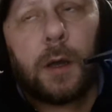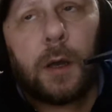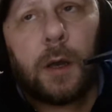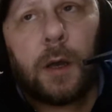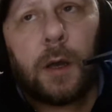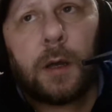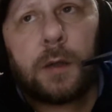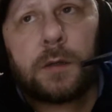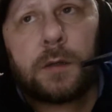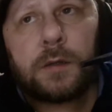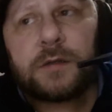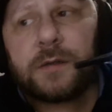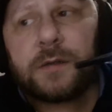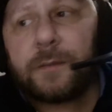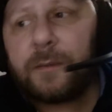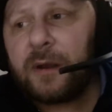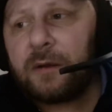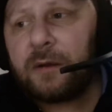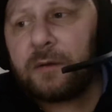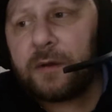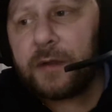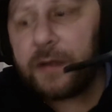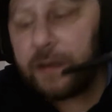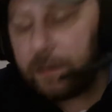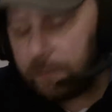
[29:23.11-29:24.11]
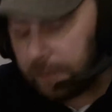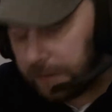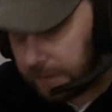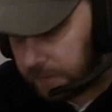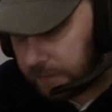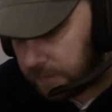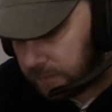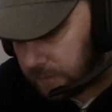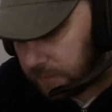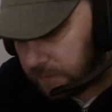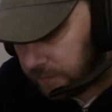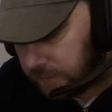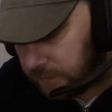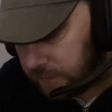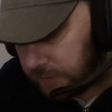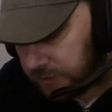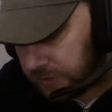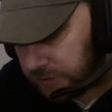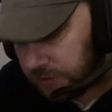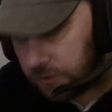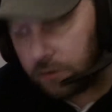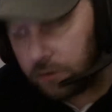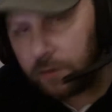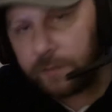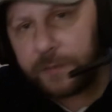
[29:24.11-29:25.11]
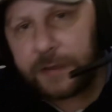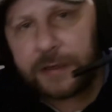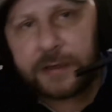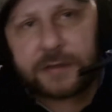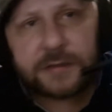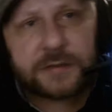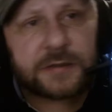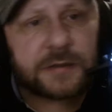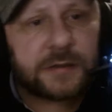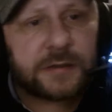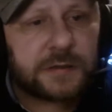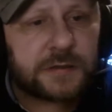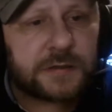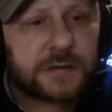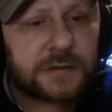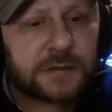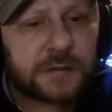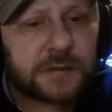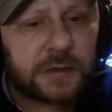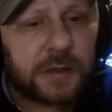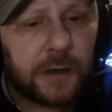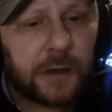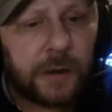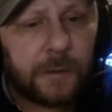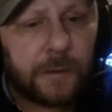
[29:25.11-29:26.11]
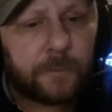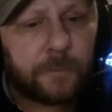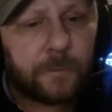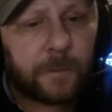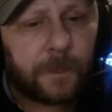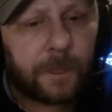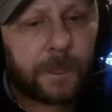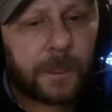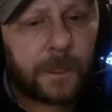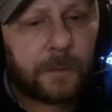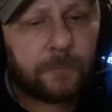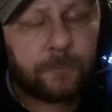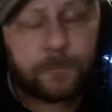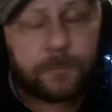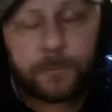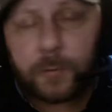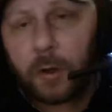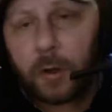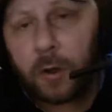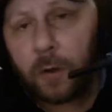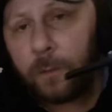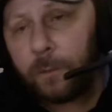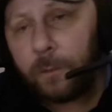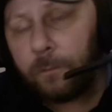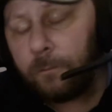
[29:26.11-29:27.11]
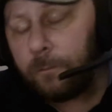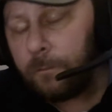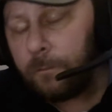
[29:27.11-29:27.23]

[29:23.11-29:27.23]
And apparently, he went storming into this pub.